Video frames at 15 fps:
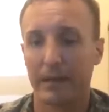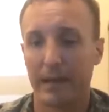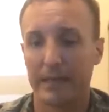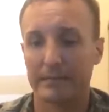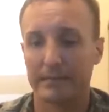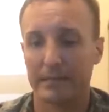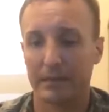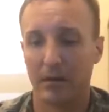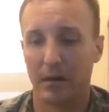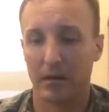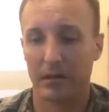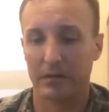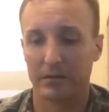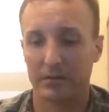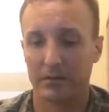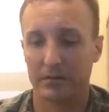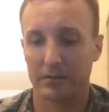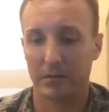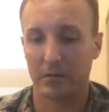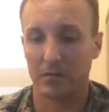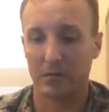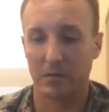18 August, so
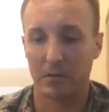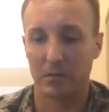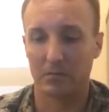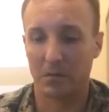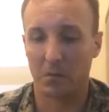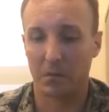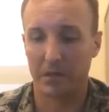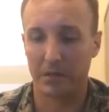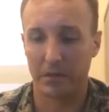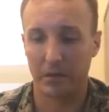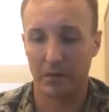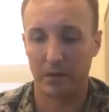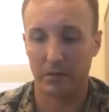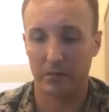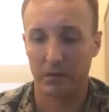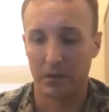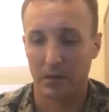only a week ago.